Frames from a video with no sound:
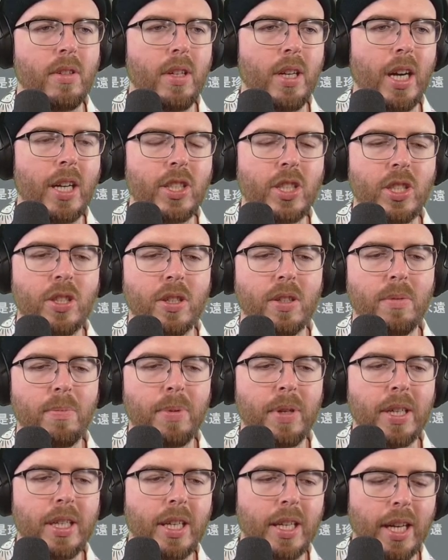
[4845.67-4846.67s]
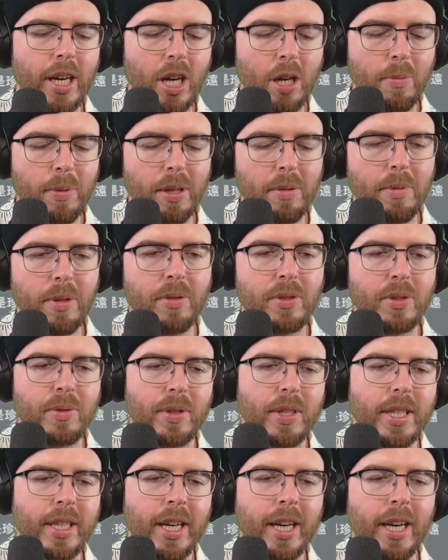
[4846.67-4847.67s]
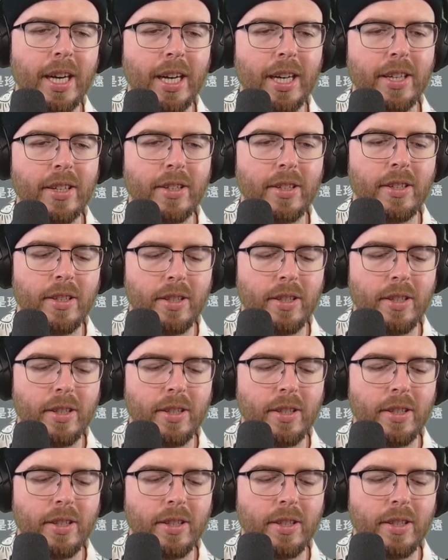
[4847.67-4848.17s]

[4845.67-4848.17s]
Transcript: I just couldn't pick an album. It was really hard.